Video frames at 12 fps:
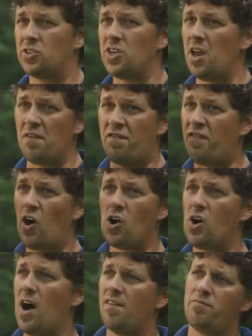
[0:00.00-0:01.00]
So it's not a
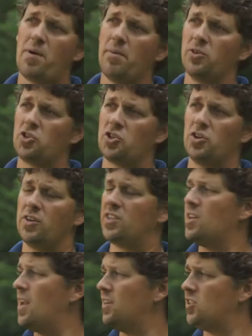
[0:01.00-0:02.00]
far-off publisher,
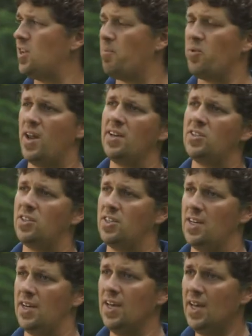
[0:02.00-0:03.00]
it's not a separate
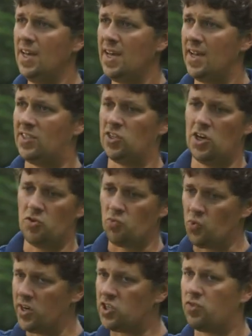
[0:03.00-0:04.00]
entity, it's an
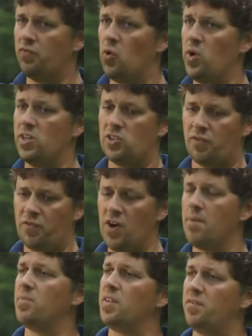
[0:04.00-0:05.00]
enriched voice
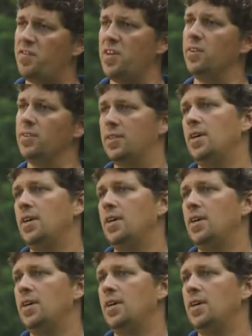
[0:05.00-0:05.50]
from the field.